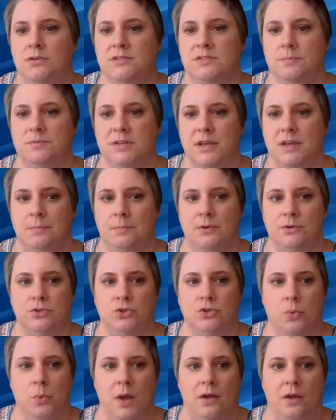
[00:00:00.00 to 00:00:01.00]
September
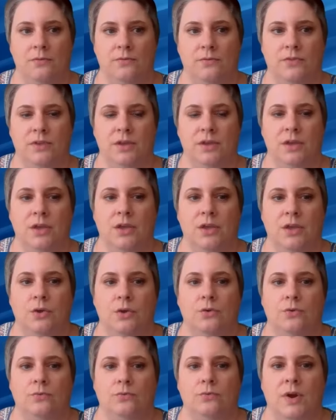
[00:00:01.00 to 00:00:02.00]
12th,
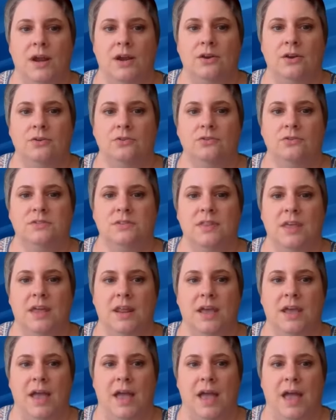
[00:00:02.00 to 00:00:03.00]
records
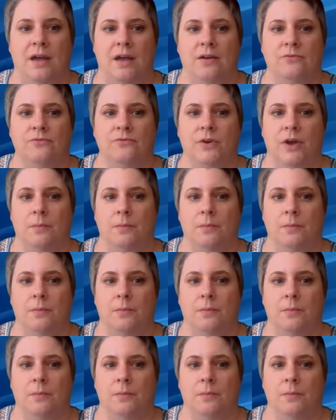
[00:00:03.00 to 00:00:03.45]
that have